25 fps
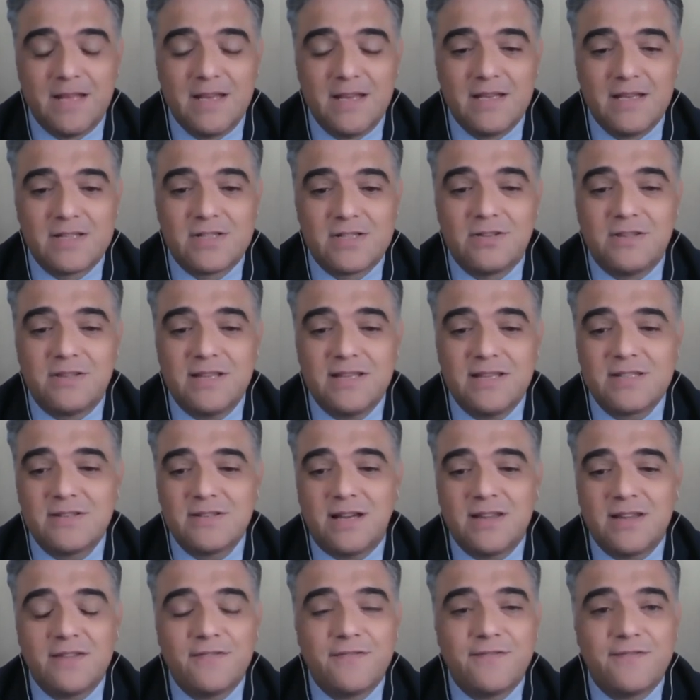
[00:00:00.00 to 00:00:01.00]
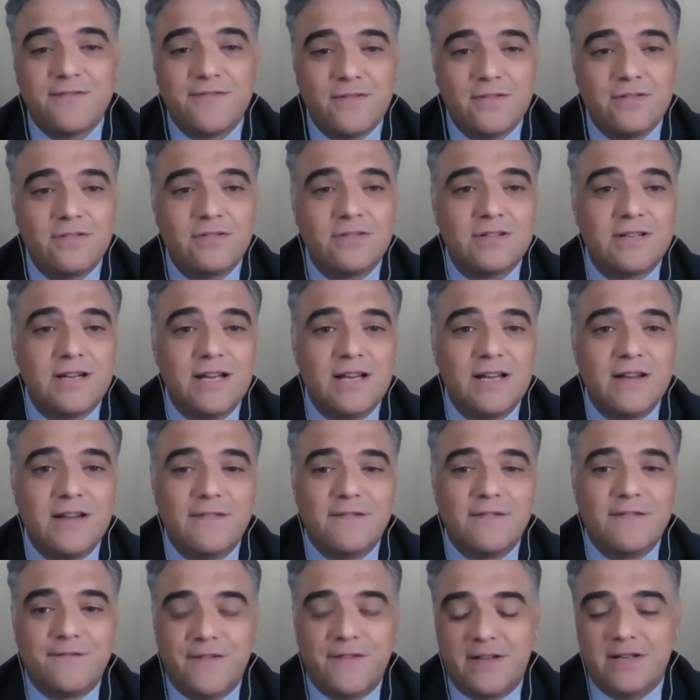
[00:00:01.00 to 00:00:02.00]
So these are the four
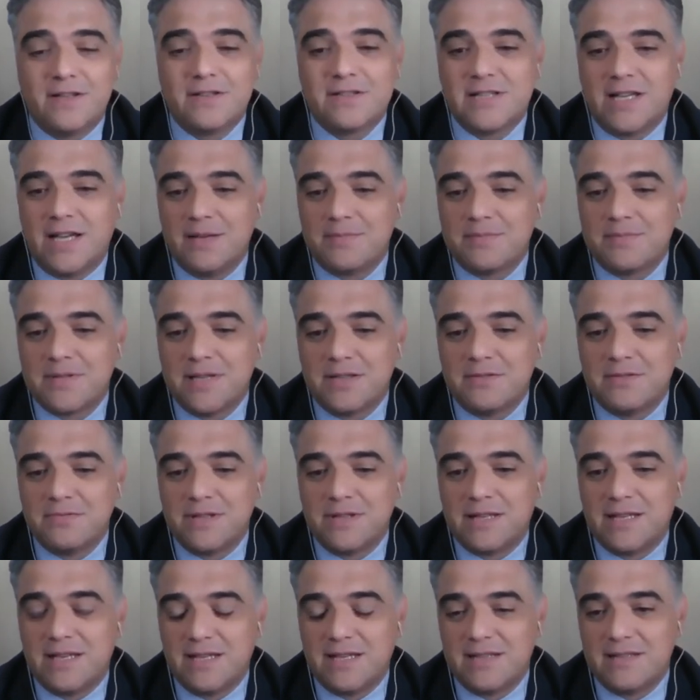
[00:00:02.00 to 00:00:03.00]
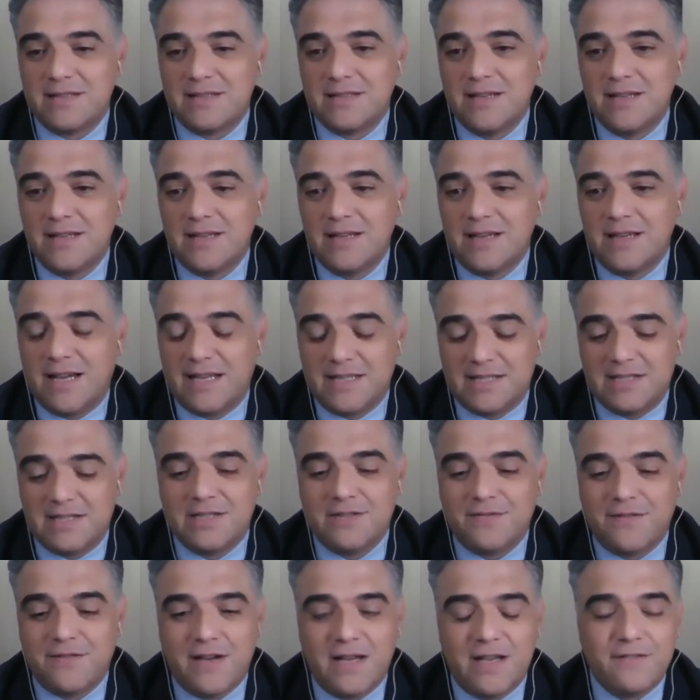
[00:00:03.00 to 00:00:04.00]
phenotypes that we can
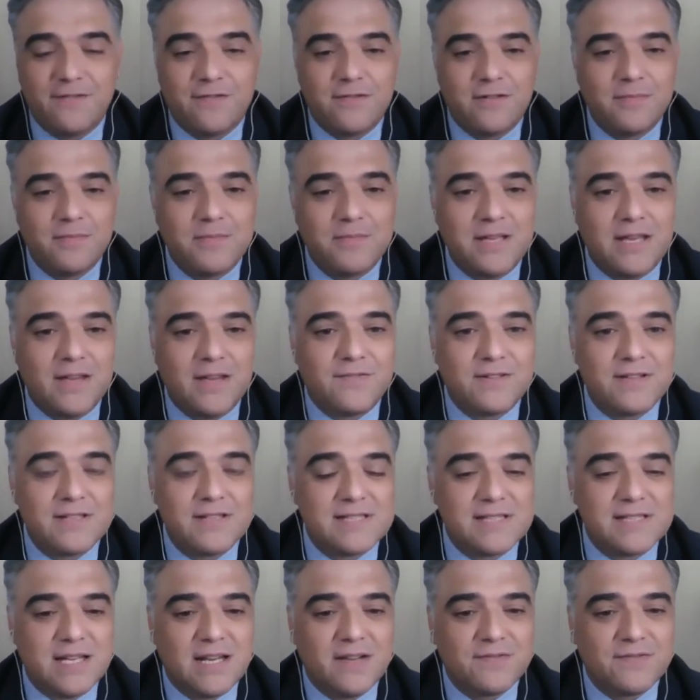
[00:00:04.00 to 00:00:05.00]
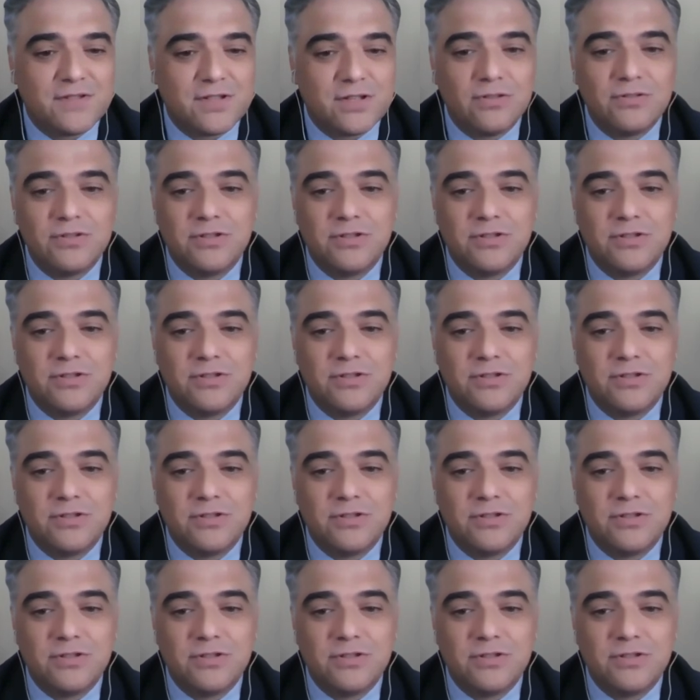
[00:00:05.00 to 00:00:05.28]
identify from the evidence that I've shown